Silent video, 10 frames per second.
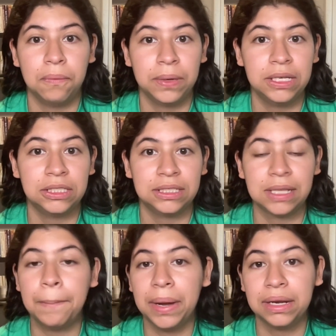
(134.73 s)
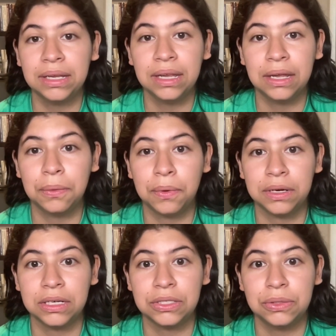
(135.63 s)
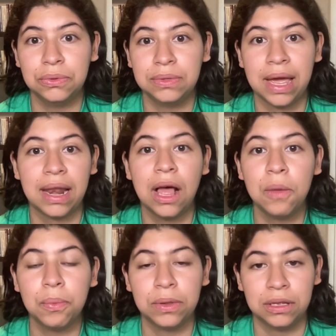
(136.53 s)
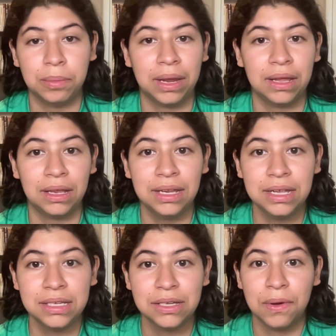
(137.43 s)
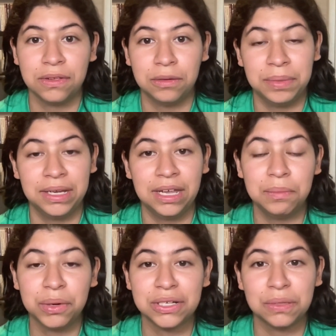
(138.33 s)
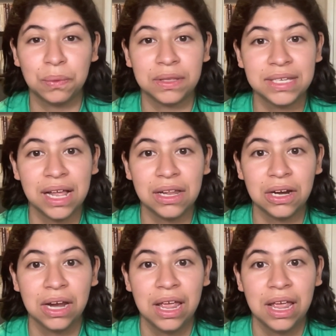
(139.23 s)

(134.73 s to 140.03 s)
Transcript: reach somebody in order to get help with your banking needs, whether it be in person with a teller,